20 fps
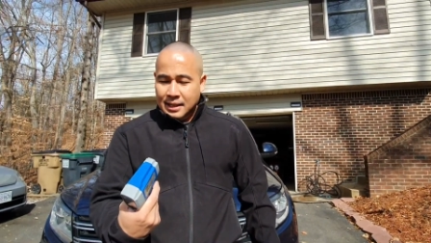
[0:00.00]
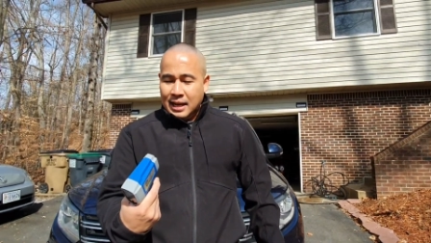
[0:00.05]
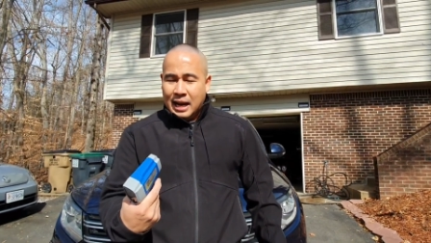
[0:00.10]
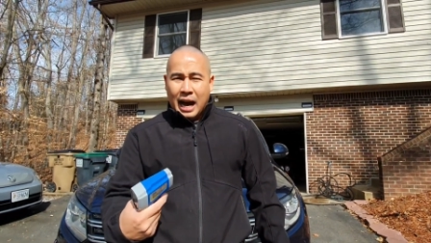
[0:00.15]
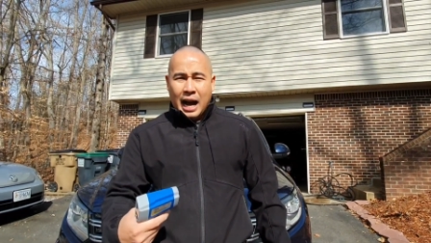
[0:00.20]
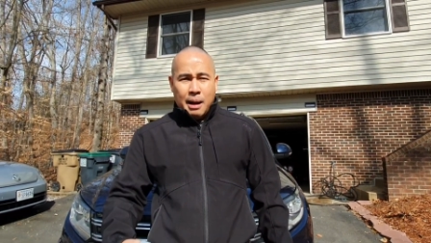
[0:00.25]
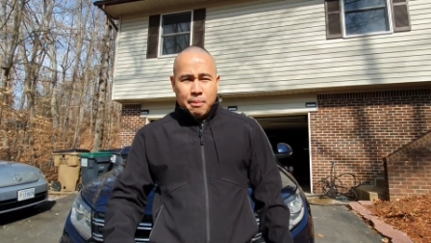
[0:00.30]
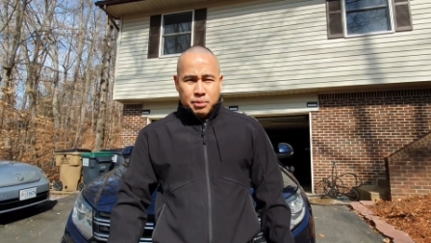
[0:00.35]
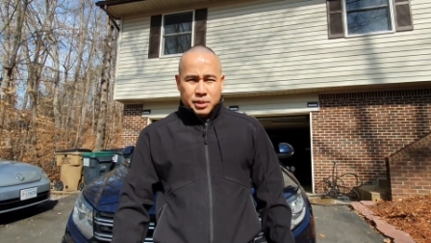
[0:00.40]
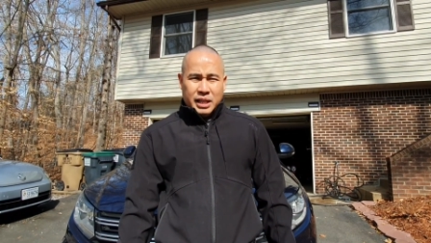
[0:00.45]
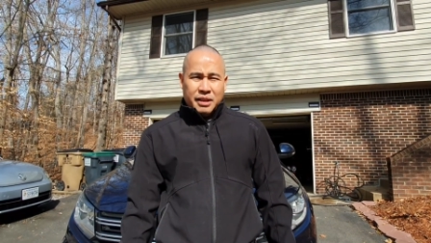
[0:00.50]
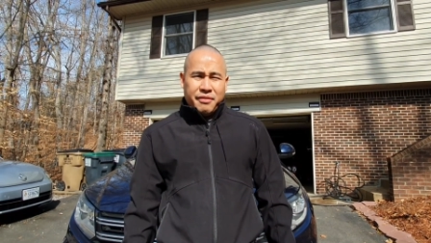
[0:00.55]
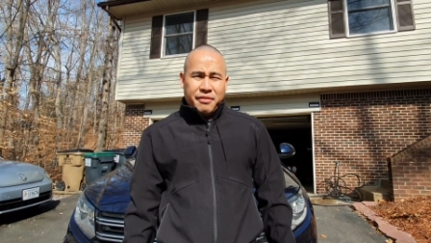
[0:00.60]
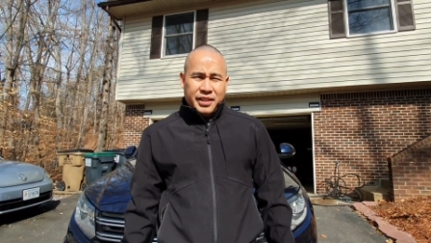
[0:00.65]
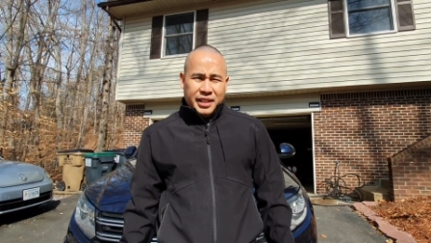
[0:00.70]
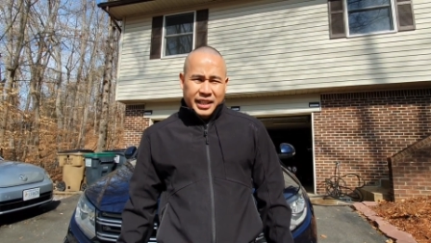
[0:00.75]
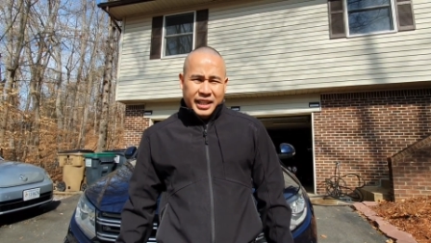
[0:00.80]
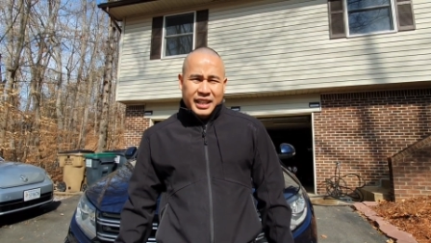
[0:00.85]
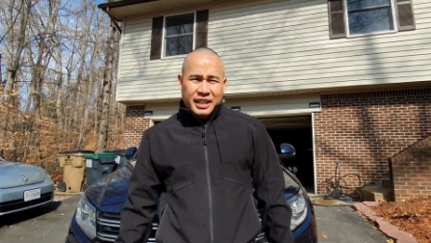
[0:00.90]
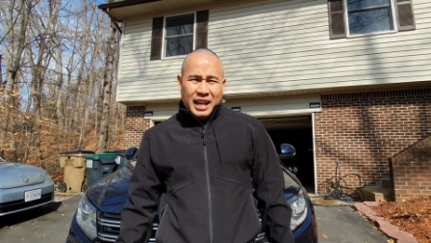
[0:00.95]
I'm
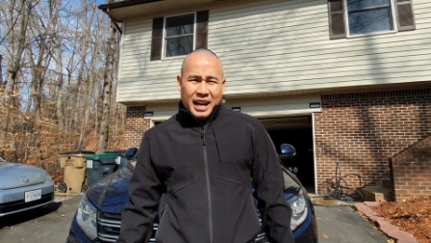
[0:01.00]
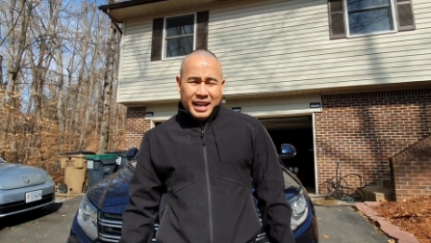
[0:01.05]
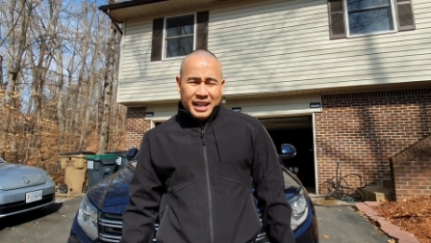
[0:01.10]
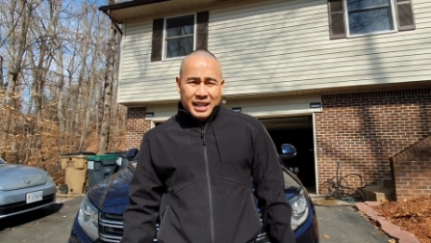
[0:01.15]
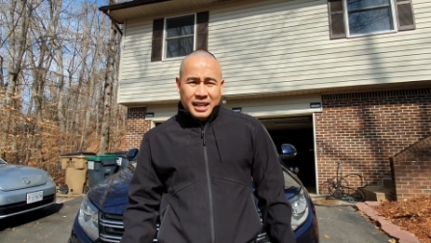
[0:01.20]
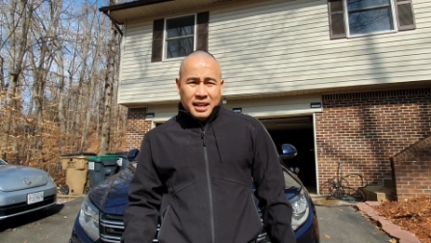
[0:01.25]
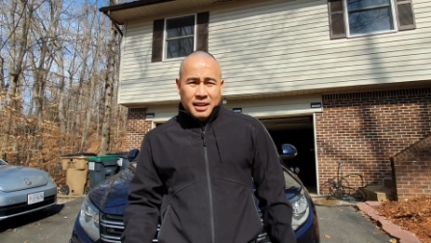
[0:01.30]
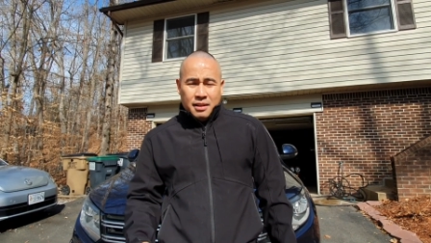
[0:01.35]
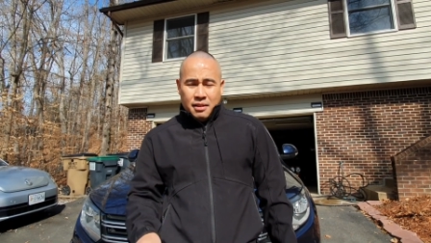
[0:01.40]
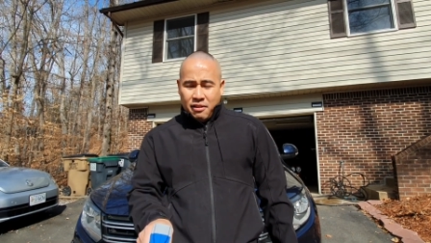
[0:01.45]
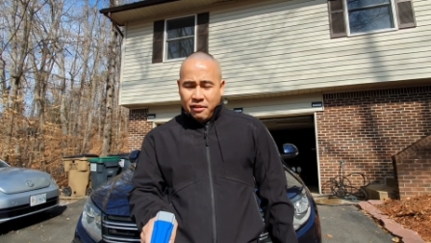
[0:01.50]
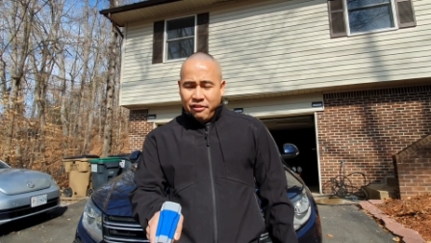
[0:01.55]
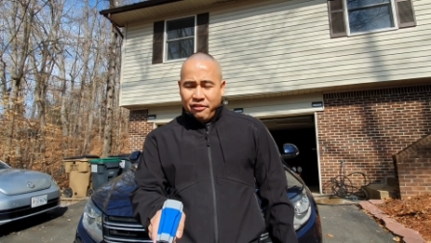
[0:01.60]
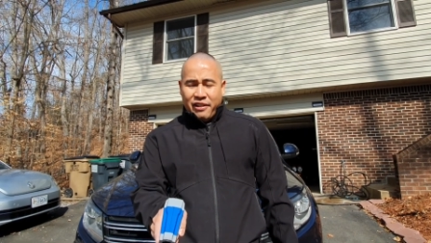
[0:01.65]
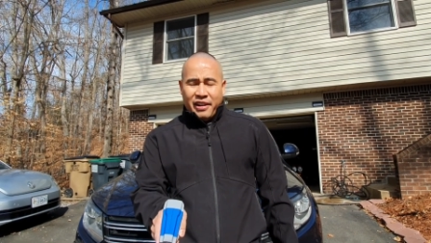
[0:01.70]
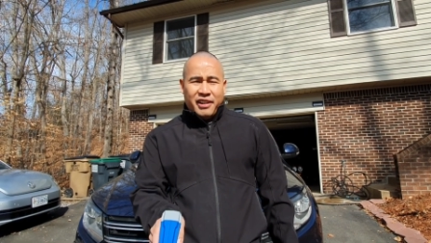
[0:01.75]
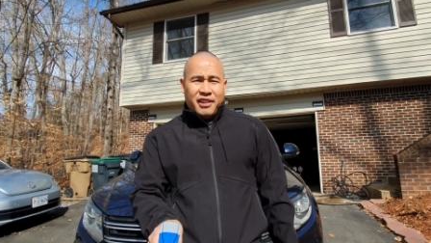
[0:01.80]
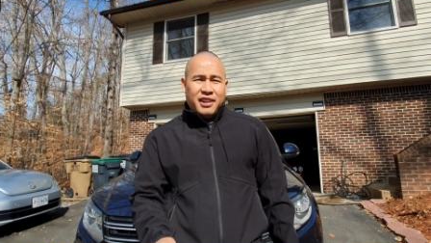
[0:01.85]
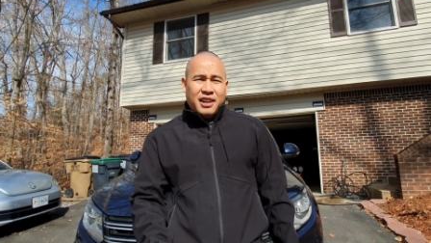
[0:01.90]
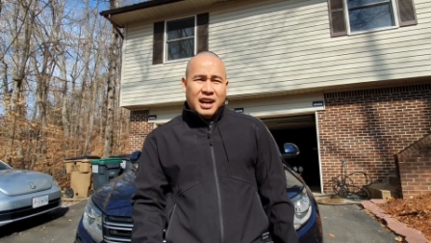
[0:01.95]
79
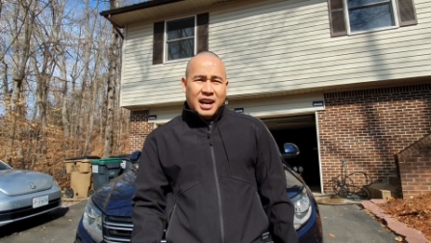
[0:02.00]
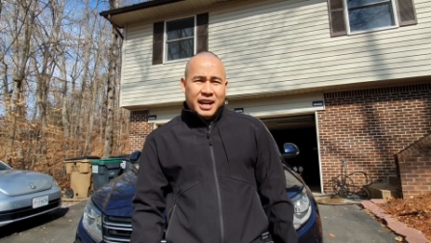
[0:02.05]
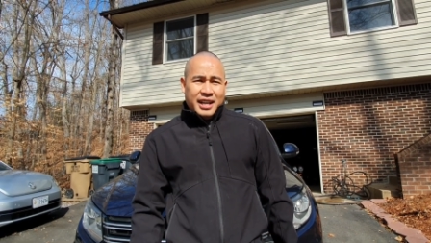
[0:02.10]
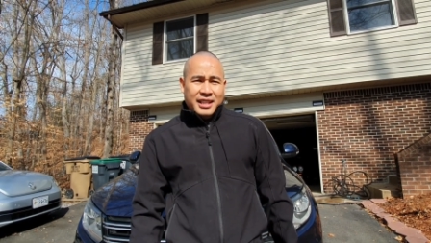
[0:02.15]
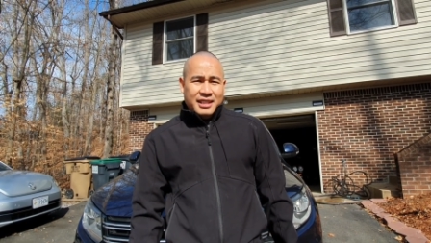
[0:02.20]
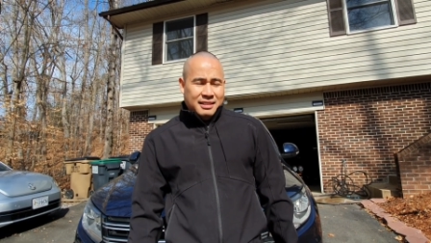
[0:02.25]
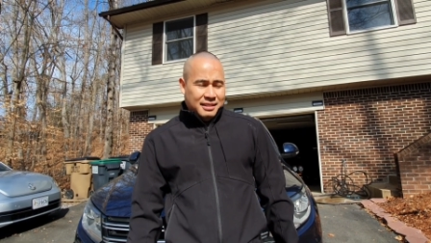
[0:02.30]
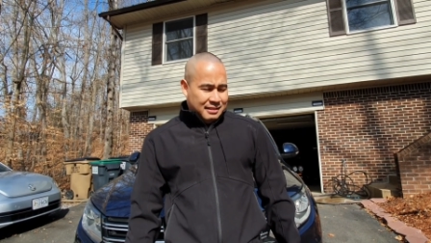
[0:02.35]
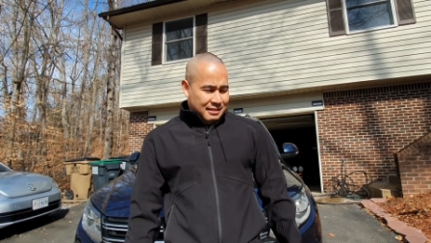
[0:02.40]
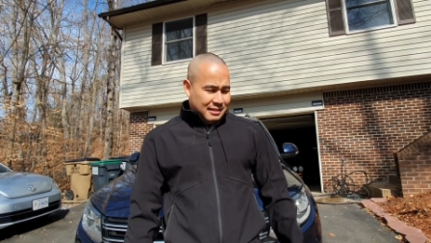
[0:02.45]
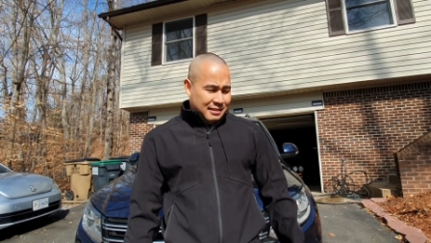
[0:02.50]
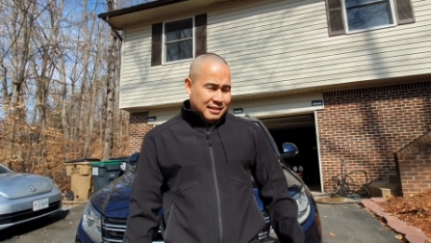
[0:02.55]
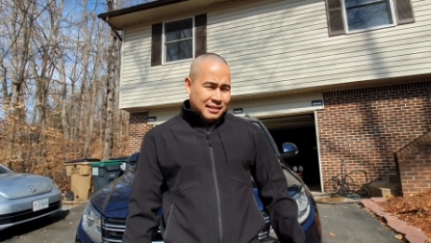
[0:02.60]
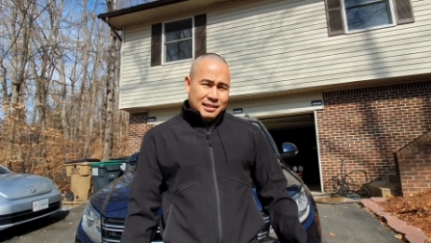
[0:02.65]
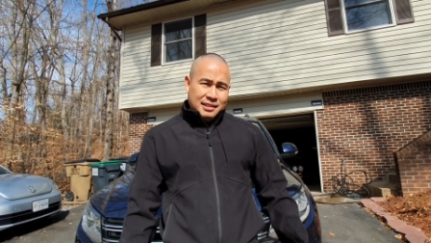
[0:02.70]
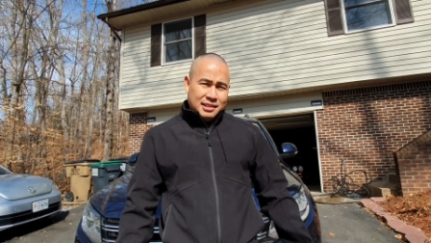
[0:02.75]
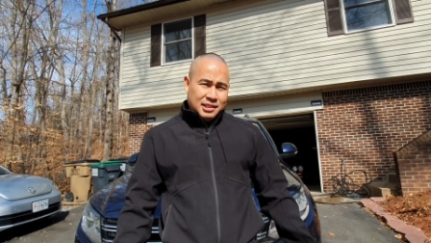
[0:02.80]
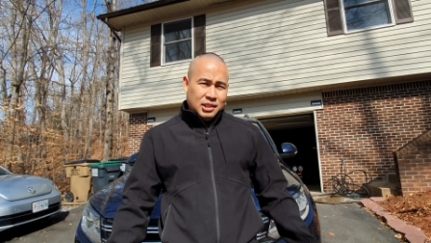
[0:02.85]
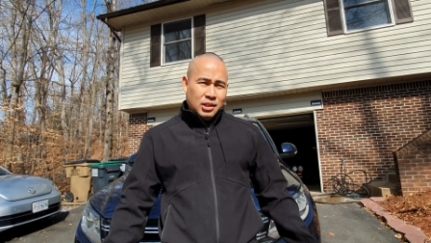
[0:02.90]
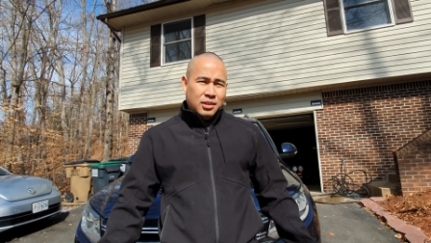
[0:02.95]
Fahrenheit.
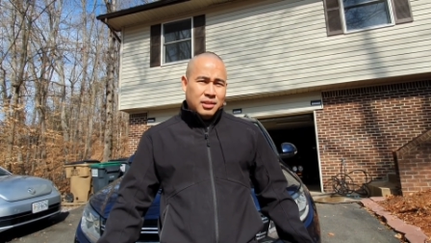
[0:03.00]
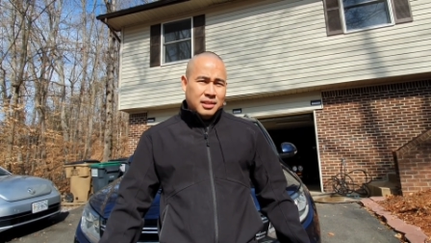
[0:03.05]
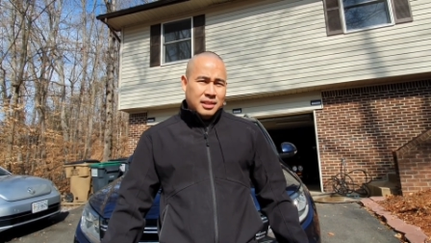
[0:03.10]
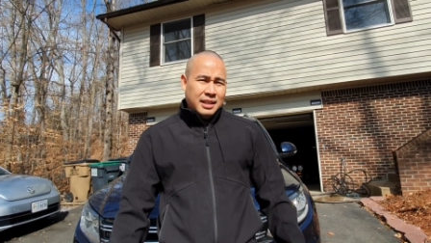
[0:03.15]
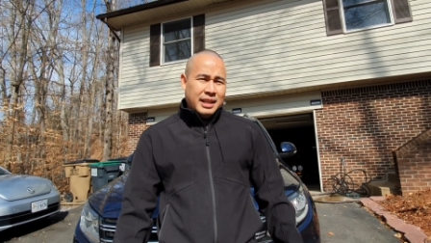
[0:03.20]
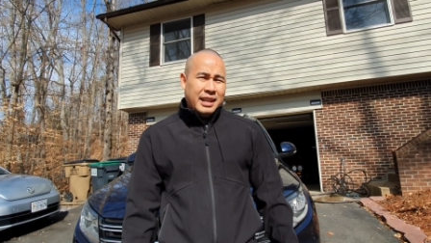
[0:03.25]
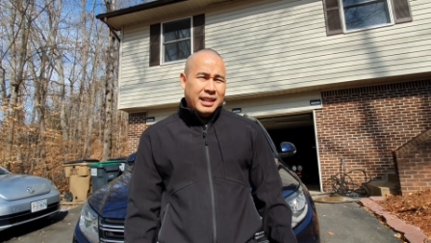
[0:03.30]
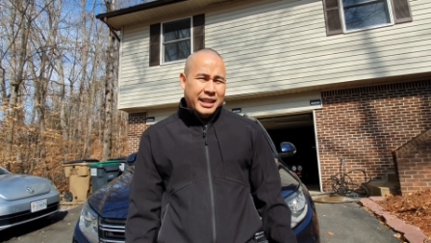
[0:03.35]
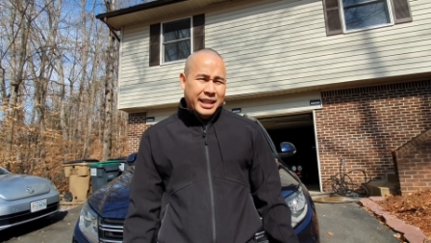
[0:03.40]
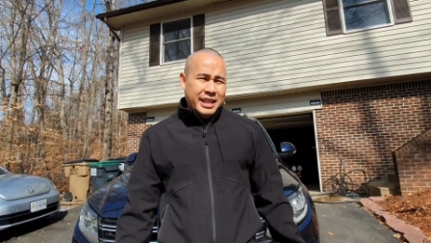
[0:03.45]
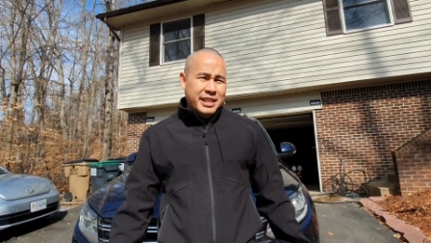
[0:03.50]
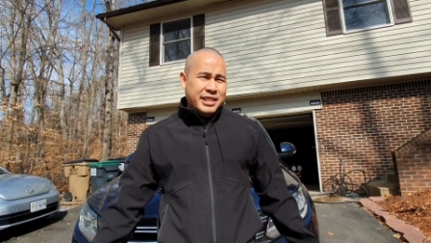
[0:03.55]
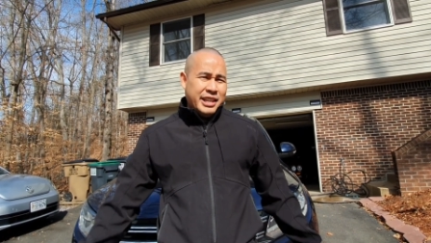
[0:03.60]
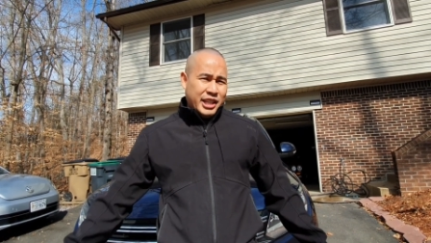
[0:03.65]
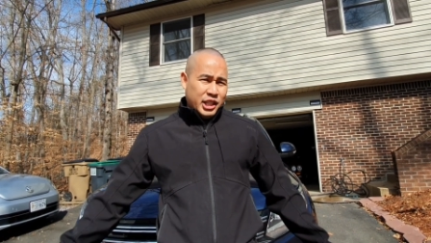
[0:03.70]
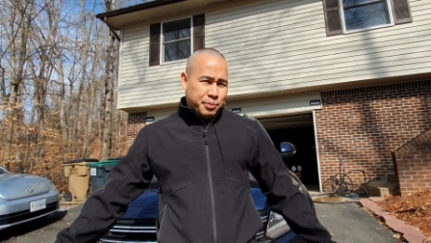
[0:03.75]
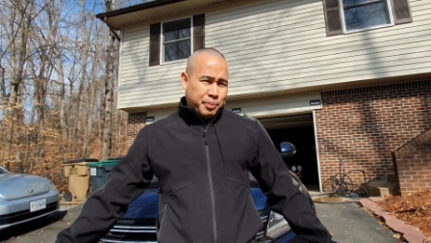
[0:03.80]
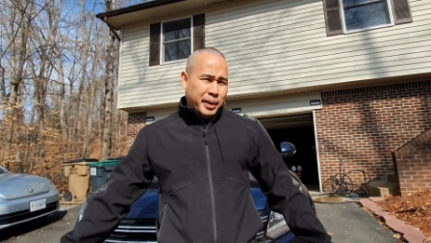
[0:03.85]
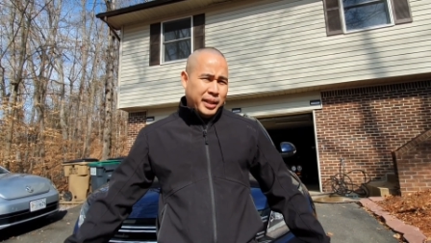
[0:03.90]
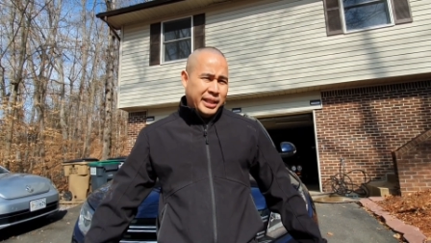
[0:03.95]
So that EJ
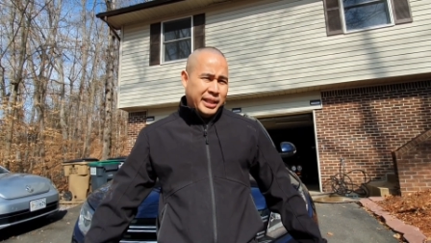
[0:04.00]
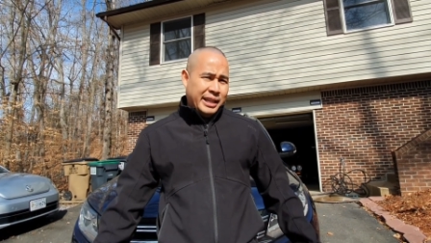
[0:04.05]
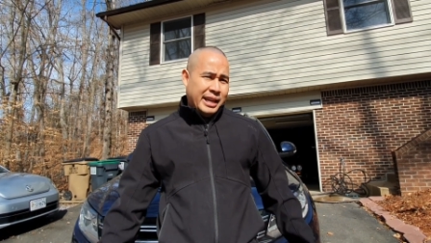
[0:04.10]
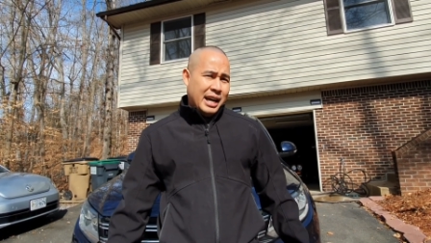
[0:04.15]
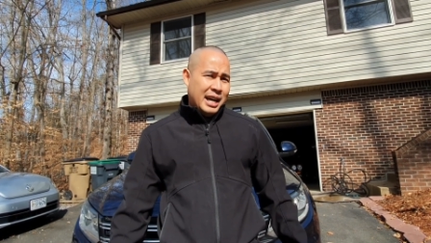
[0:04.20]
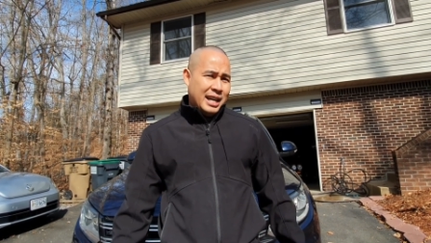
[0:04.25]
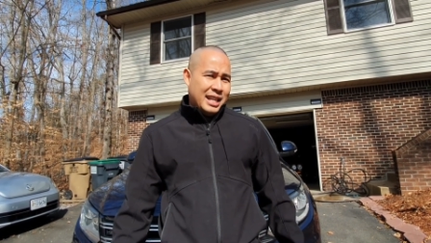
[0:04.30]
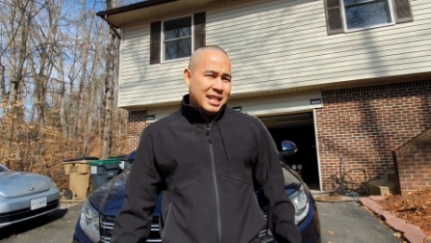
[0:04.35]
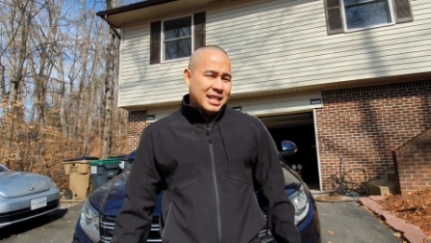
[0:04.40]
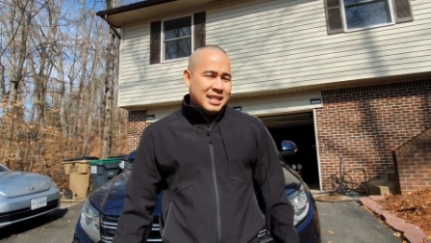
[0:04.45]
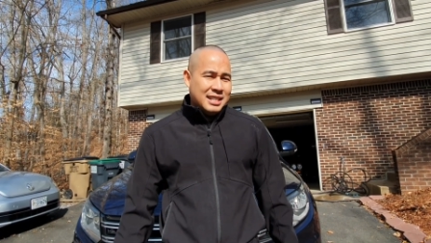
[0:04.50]
is pretty hot.